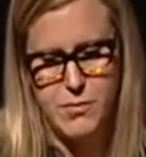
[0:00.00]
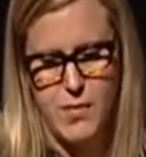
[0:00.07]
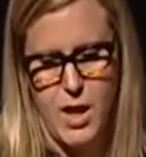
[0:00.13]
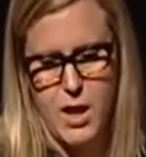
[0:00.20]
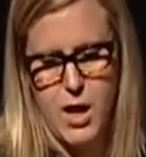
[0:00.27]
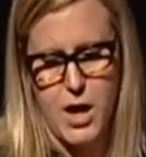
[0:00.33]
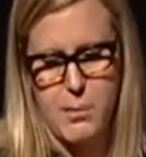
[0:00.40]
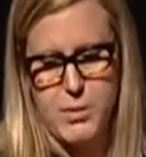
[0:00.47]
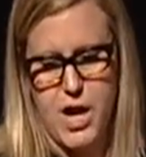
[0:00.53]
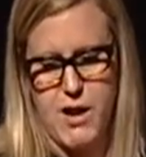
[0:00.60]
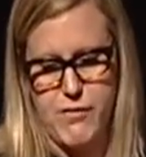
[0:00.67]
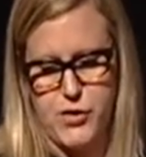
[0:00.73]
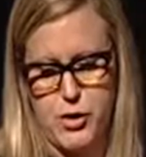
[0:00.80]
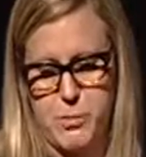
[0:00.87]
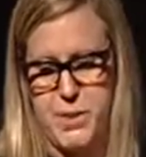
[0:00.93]

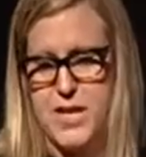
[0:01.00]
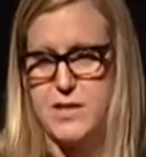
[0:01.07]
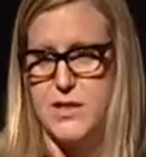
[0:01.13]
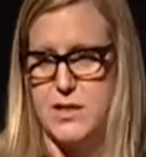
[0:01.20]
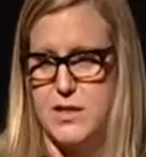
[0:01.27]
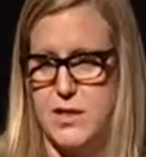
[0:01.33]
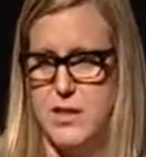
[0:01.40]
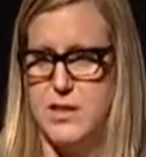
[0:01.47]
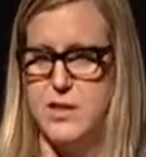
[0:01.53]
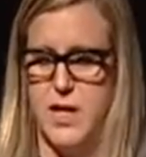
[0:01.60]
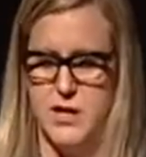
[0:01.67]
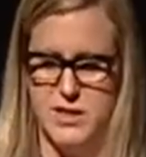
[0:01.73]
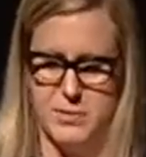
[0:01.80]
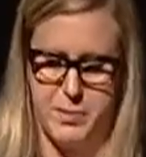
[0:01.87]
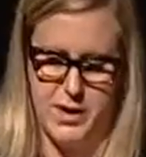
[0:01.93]
Cover your bases.
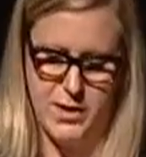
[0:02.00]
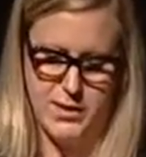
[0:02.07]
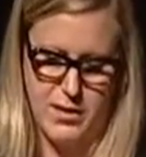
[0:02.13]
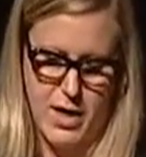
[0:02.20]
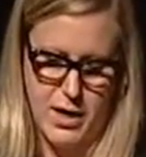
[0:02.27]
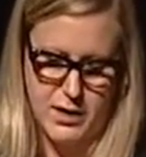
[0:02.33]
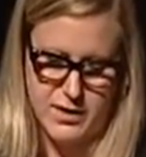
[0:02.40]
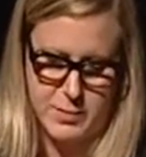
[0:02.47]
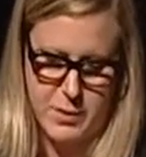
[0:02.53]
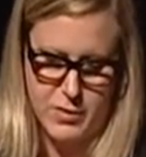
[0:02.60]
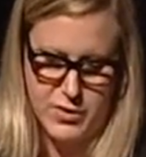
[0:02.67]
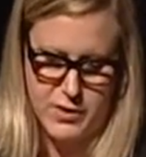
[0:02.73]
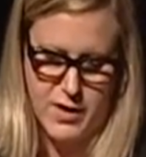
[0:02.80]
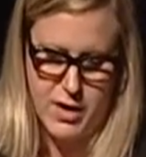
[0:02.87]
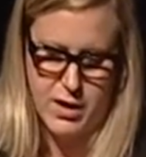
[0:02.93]
I spoke
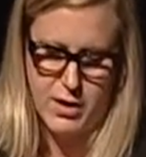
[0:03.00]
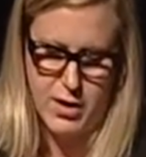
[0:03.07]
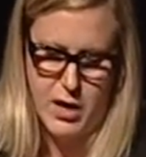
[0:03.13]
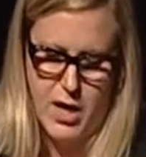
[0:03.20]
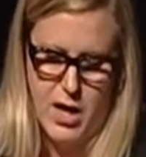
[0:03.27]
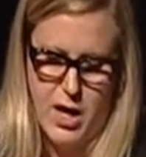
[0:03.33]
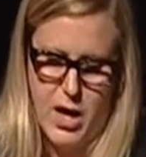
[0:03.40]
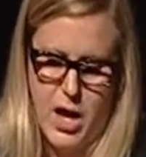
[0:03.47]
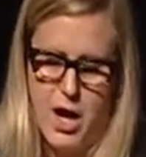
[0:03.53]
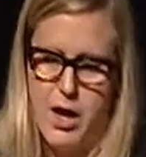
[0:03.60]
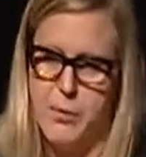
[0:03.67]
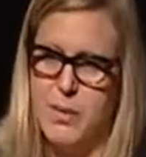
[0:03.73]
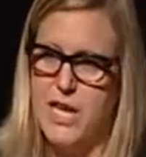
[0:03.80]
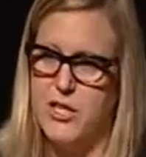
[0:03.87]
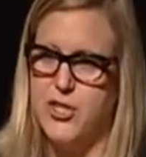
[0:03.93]
to that.
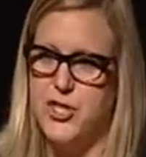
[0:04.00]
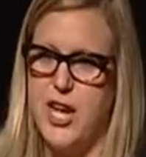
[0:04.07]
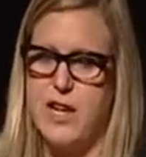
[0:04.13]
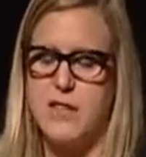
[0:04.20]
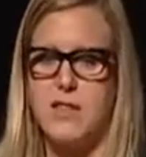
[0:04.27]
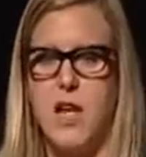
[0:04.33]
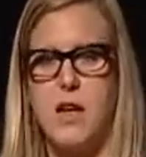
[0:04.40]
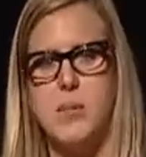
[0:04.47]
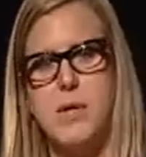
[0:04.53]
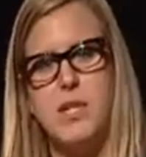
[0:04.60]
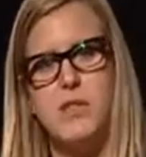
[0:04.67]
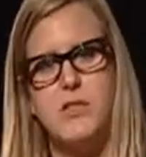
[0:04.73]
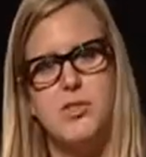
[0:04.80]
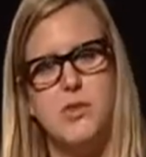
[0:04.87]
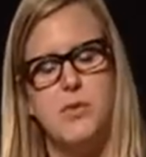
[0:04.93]
Each taxonomy
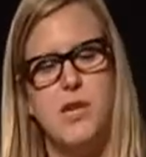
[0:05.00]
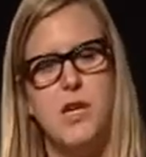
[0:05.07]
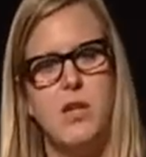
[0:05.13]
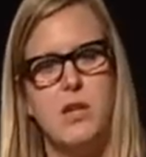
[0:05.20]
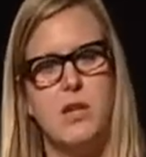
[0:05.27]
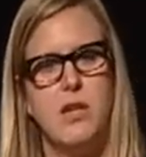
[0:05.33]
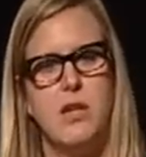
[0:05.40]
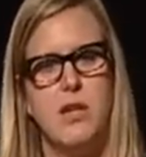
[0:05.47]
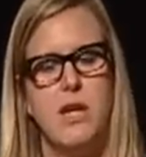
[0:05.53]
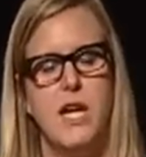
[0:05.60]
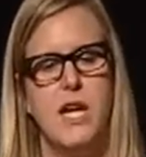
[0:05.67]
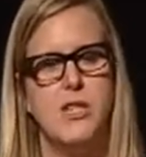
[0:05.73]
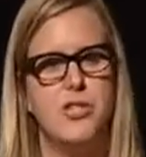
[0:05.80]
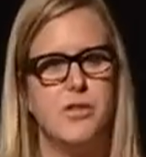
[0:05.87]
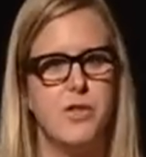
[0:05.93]
is unique.
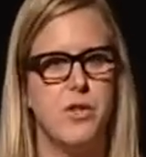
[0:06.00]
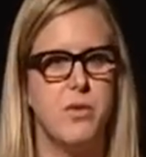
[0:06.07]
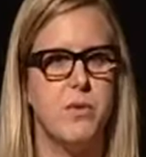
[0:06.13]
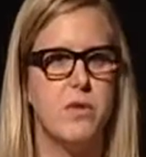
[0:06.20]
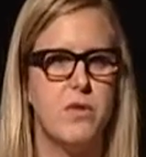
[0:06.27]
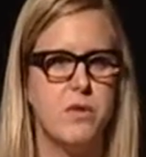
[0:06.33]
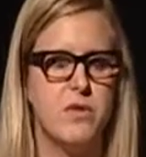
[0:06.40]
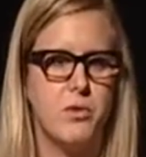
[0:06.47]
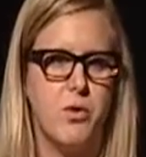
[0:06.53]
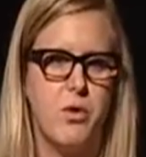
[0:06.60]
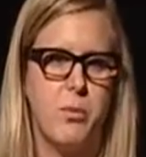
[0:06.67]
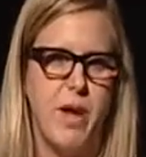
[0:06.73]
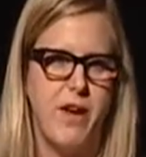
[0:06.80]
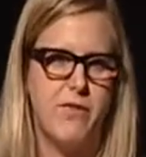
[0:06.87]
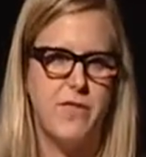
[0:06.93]
Each of you in this
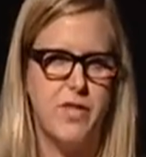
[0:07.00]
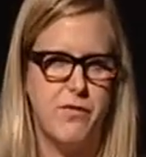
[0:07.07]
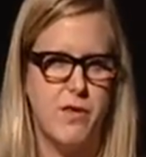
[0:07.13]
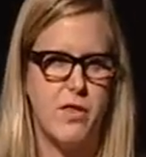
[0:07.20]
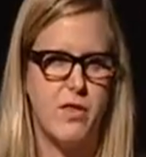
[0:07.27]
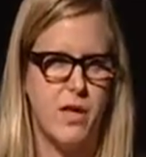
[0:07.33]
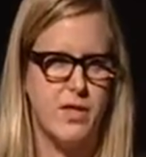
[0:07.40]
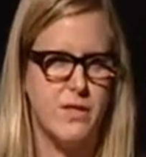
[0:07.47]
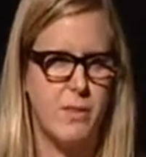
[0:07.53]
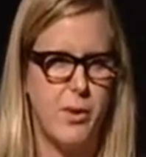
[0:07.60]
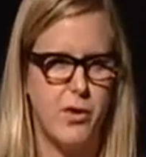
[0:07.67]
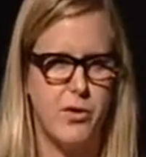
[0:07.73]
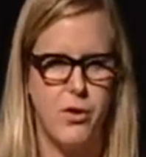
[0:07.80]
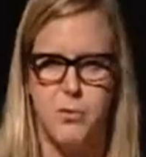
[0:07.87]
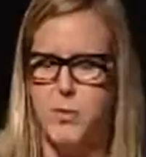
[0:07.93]
room have different things
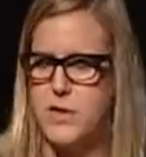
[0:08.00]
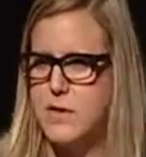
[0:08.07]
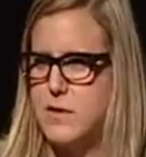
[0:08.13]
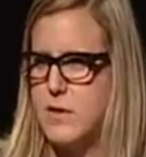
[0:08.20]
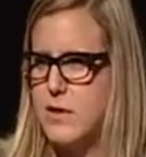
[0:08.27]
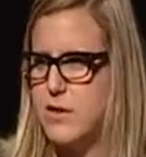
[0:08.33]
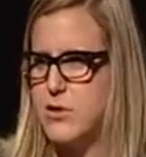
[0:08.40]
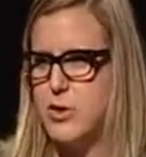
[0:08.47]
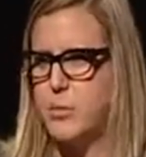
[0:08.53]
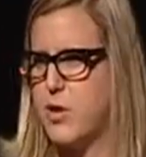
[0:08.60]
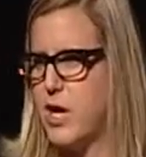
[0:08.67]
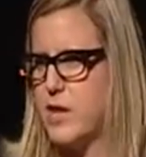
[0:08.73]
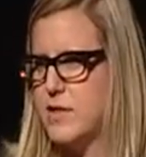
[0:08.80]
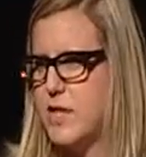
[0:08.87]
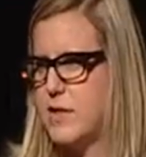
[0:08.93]
about your business. Your
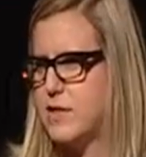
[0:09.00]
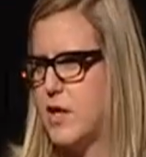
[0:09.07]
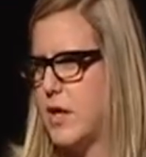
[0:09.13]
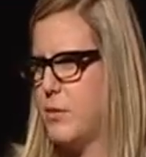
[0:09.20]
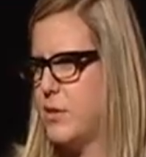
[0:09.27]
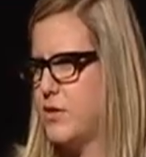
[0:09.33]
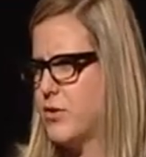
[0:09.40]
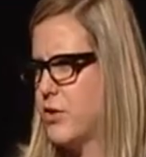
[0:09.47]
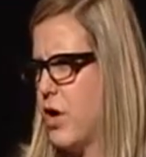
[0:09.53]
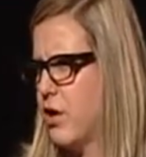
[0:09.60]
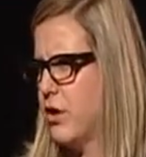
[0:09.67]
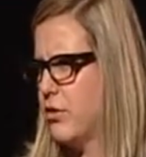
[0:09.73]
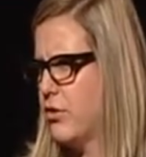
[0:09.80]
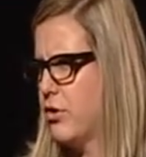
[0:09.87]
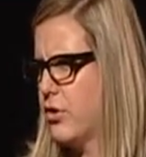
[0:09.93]
product taxonomies are not
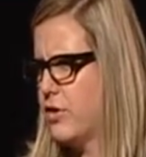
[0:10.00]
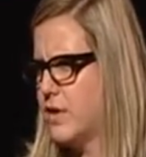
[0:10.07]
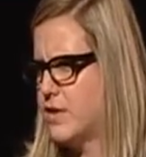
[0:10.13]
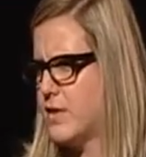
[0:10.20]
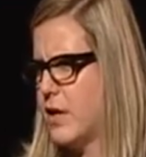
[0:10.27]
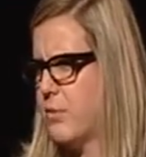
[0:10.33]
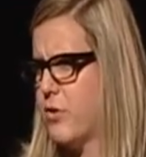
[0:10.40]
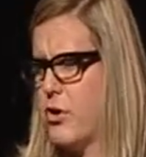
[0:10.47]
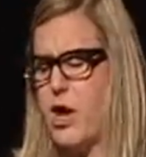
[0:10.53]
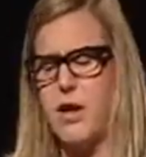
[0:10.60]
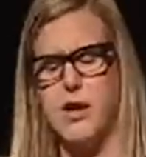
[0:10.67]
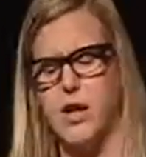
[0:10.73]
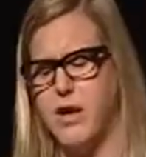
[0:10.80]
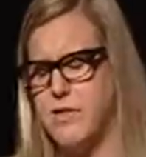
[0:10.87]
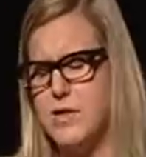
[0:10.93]
going to look the same. They're not
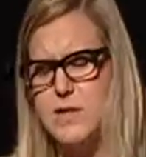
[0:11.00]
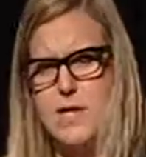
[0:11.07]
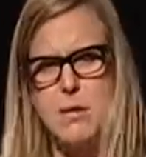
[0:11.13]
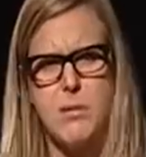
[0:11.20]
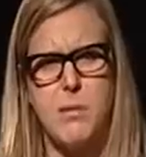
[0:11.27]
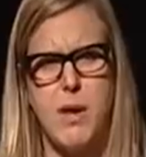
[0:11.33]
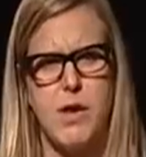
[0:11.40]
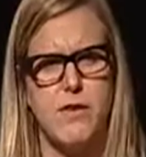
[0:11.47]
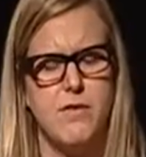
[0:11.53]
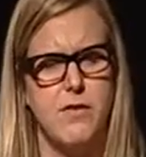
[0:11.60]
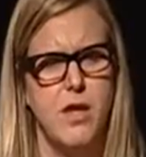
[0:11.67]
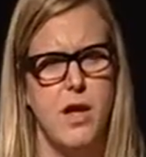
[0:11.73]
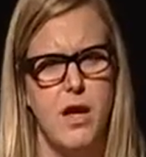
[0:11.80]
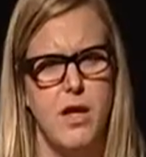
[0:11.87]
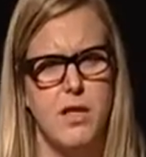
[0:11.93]
going to have the
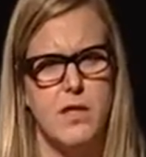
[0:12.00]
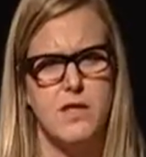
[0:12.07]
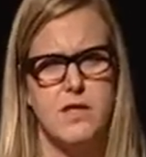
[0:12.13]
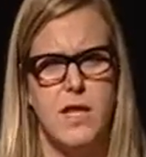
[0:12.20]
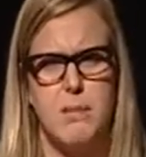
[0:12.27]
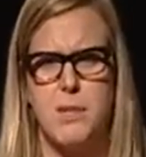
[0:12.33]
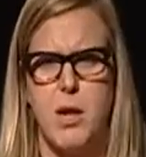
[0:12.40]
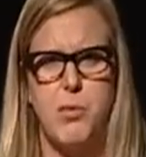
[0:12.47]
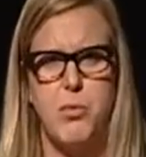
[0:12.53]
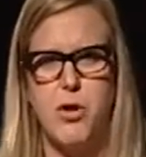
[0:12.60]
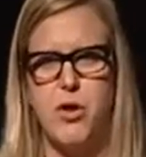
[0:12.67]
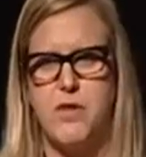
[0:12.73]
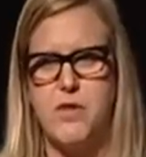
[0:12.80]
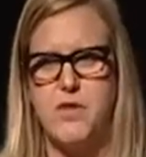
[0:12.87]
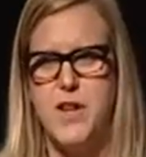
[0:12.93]
same number
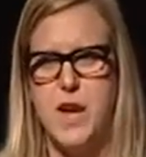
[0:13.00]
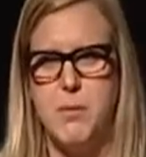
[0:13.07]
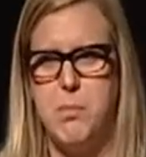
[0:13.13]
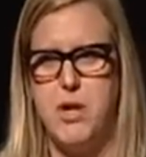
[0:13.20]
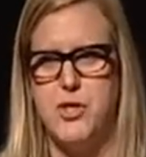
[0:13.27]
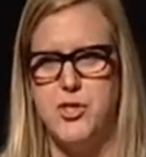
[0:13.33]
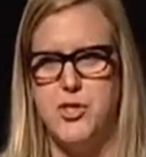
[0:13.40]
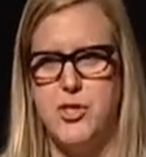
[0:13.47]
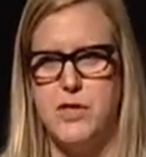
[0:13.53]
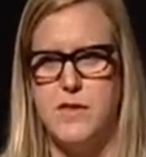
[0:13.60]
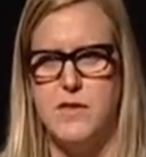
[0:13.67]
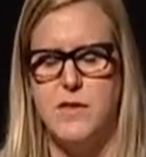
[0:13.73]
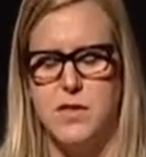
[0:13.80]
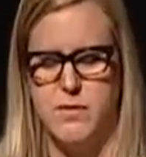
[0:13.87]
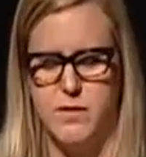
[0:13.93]
of
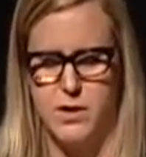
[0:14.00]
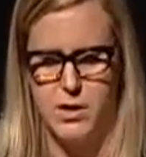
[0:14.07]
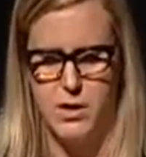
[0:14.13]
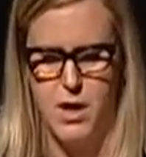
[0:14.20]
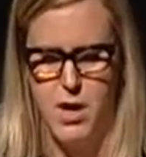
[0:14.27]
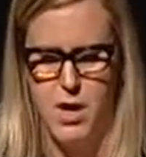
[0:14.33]
dimensions even.